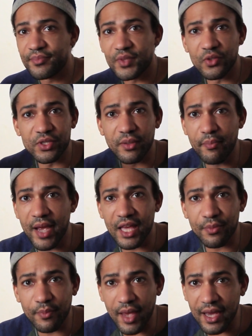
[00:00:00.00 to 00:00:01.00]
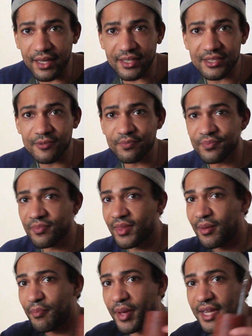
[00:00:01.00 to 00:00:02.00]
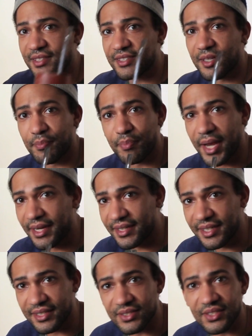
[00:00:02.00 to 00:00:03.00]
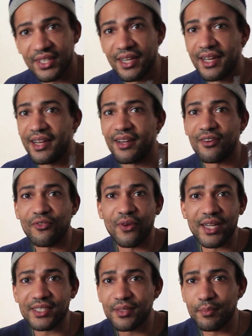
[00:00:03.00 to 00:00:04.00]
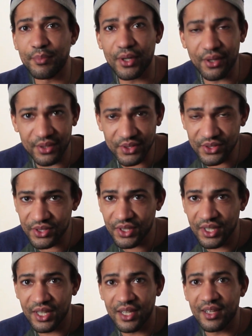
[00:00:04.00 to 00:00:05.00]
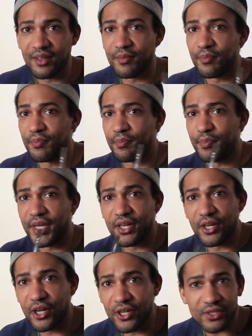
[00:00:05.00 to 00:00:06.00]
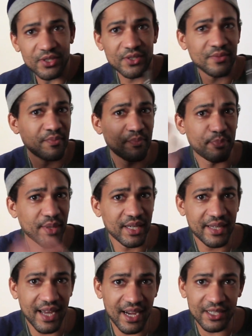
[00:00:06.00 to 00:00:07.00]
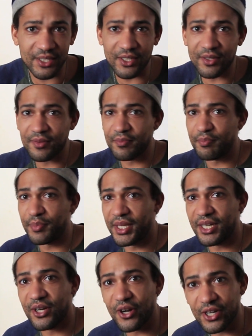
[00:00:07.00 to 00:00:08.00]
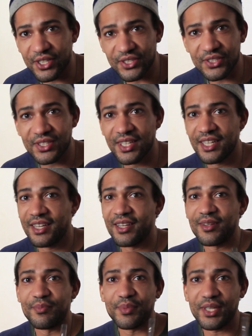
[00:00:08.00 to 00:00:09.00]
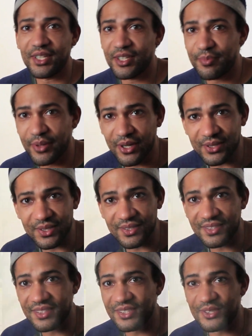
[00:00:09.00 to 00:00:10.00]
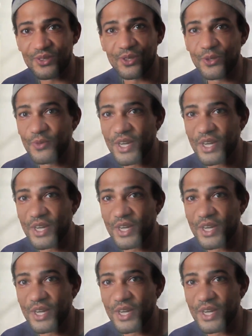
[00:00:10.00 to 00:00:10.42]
do some mathematics, paint some paintings, write some books, be a nurse, be a doctor, be an artist, be a good person. Just do